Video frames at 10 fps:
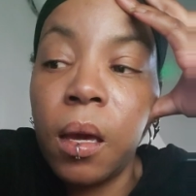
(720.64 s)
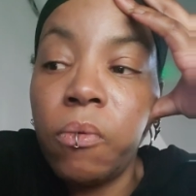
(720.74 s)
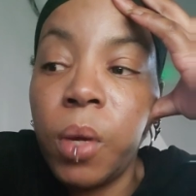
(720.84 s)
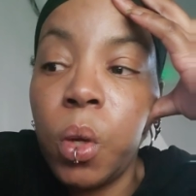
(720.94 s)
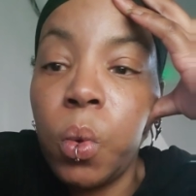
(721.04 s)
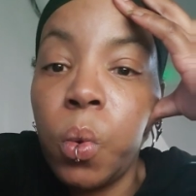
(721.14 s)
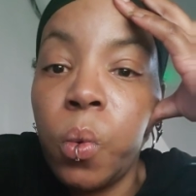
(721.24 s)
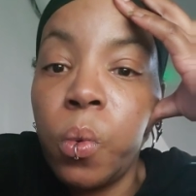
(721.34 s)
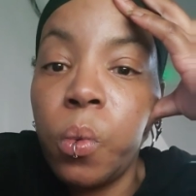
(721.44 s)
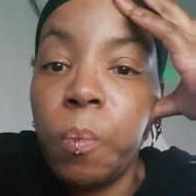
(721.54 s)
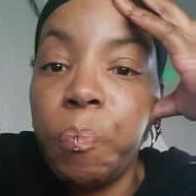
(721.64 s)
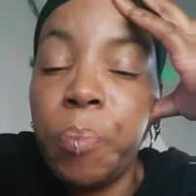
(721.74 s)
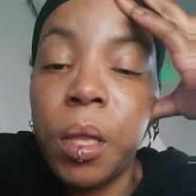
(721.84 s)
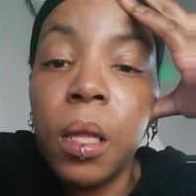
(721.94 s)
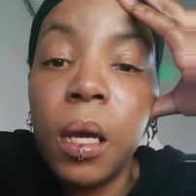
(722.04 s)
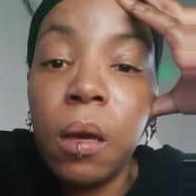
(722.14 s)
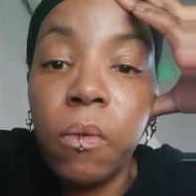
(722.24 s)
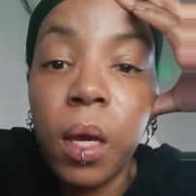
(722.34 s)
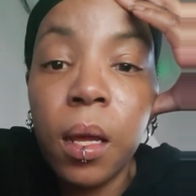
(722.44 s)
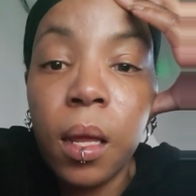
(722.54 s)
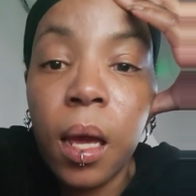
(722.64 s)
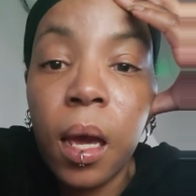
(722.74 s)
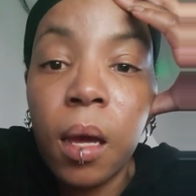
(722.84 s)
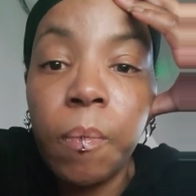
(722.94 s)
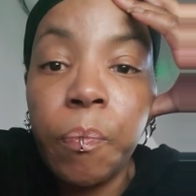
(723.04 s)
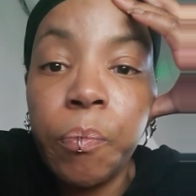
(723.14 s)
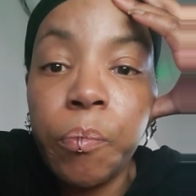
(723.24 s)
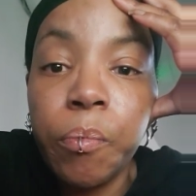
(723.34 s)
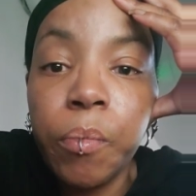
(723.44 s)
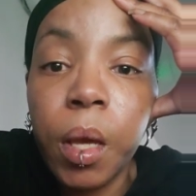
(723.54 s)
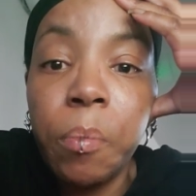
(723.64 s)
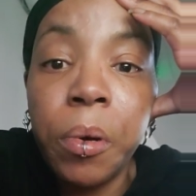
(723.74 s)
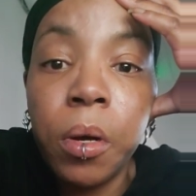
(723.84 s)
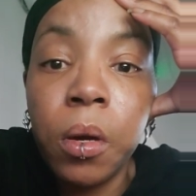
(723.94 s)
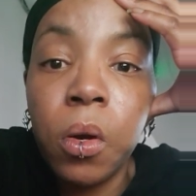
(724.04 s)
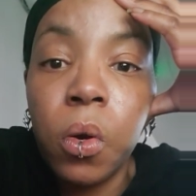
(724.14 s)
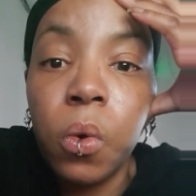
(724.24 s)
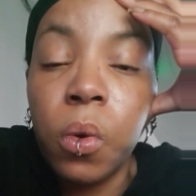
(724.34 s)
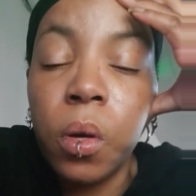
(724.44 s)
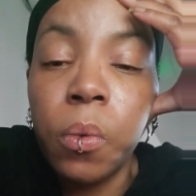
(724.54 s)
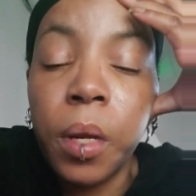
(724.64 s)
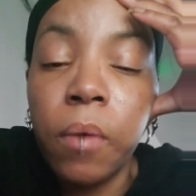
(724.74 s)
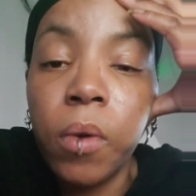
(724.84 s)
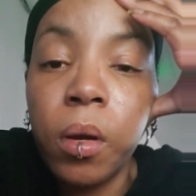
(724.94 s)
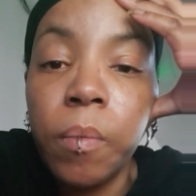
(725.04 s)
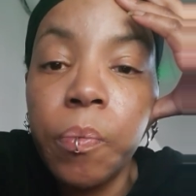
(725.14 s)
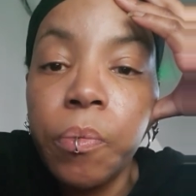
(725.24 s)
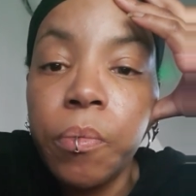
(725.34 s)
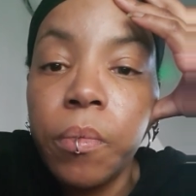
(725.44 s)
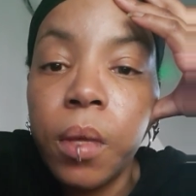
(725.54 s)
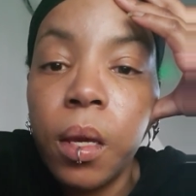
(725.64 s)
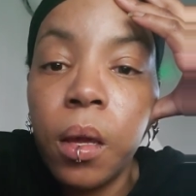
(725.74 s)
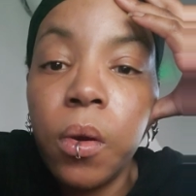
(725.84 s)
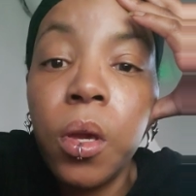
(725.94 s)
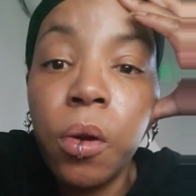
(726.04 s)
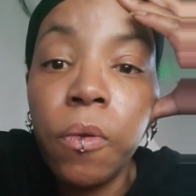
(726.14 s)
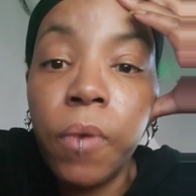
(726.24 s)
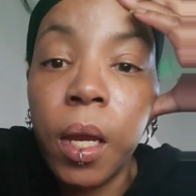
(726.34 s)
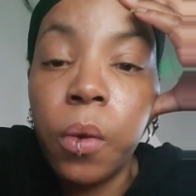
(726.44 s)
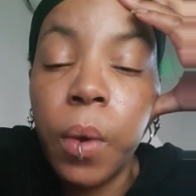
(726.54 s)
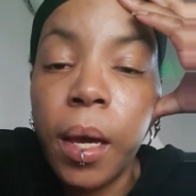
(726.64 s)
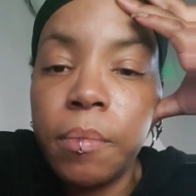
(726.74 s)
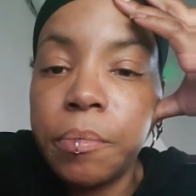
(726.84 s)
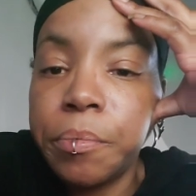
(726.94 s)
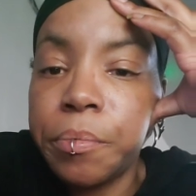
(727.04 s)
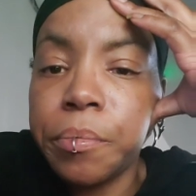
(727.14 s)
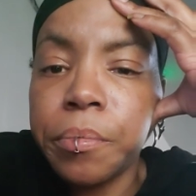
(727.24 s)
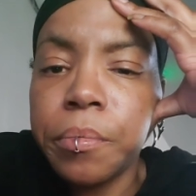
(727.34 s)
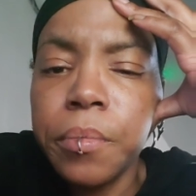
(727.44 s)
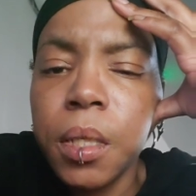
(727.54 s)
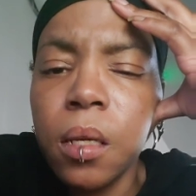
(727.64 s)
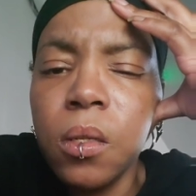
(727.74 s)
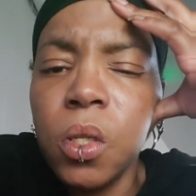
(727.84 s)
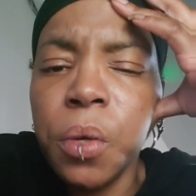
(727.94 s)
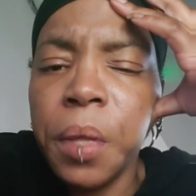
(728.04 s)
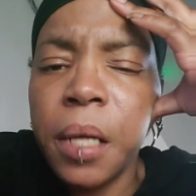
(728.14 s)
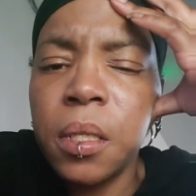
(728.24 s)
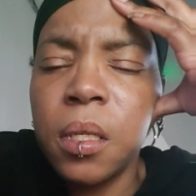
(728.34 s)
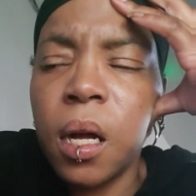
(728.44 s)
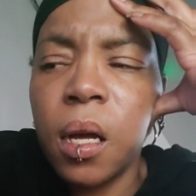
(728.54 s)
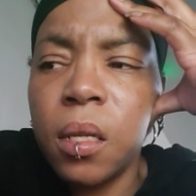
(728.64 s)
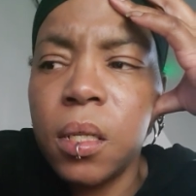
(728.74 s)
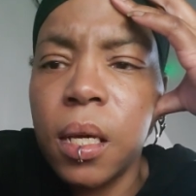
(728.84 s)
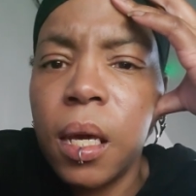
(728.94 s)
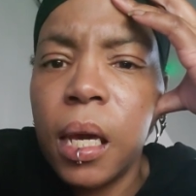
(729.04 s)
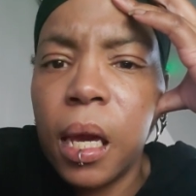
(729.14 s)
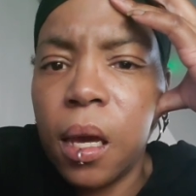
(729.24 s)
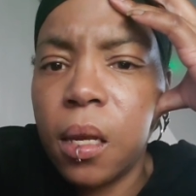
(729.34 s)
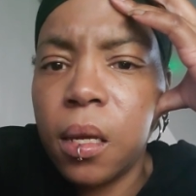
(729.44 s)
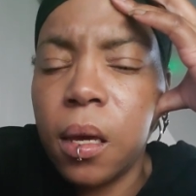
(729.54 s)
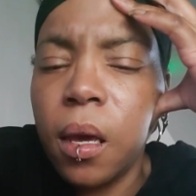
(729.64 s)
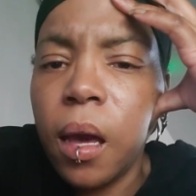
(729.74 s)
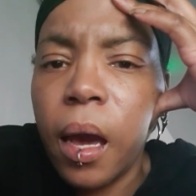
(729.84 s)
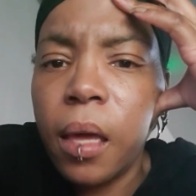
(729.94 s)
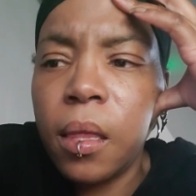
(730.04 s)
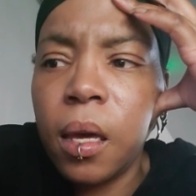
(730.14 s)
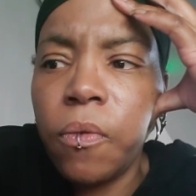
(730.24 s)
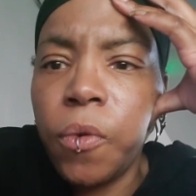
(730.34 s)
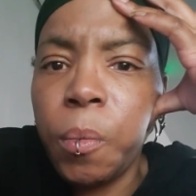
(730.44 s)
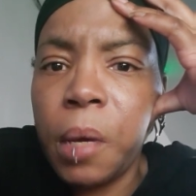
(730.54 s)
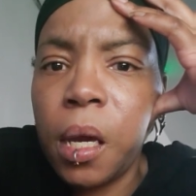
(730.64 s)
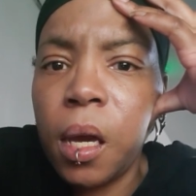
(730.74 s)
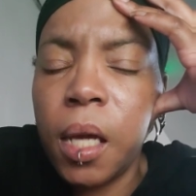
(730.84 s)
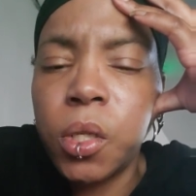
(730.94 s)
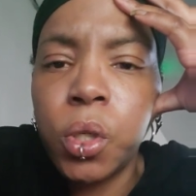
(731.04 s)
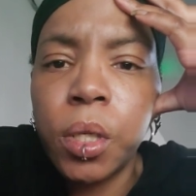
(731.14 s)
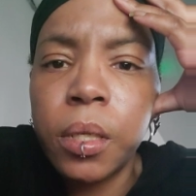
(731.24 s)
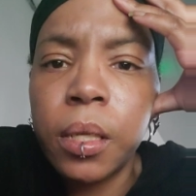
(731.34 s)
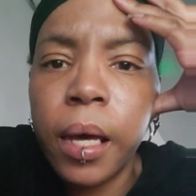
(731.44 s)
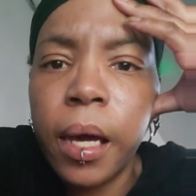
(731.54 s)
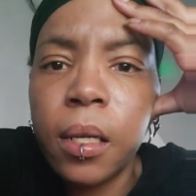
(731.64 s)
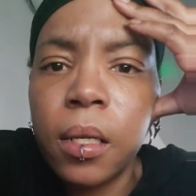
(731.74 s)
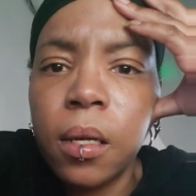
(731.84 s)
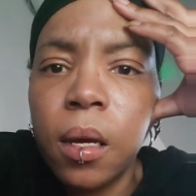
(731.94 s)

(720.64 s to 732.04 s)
if you believe in a book or whatever, you'll find a way. So that's not it. I think for me, it's just that